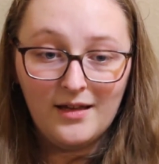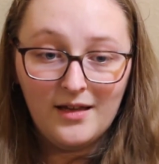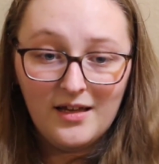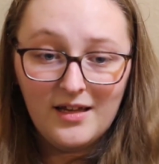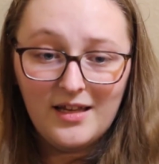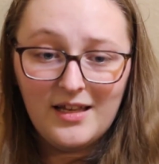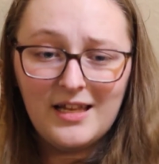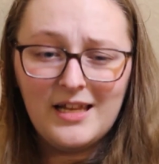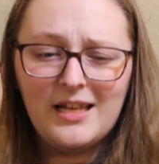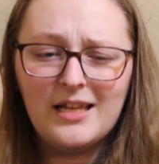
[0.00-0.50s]

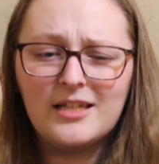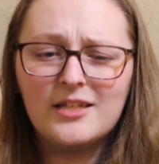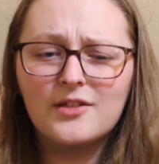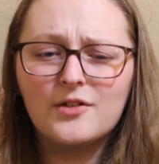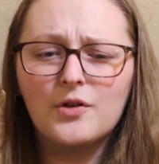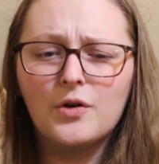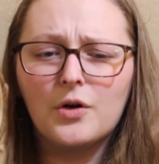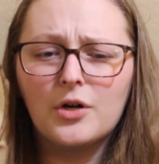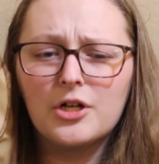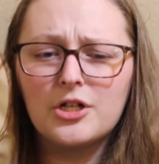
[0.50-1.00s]
It's
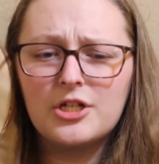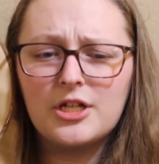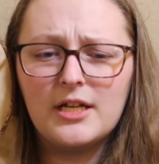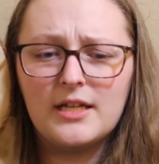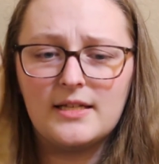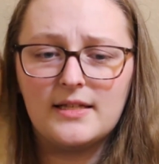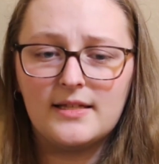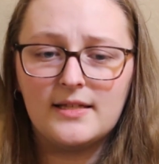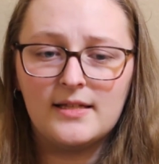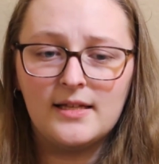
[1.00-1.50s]

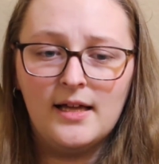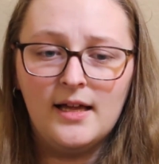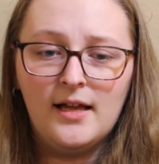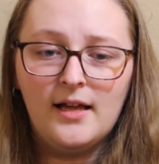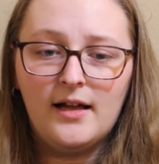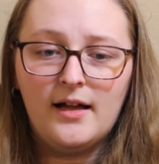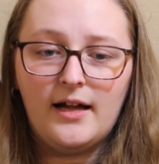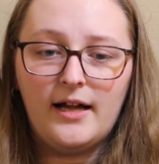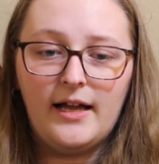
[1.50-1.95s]
gorgeous. I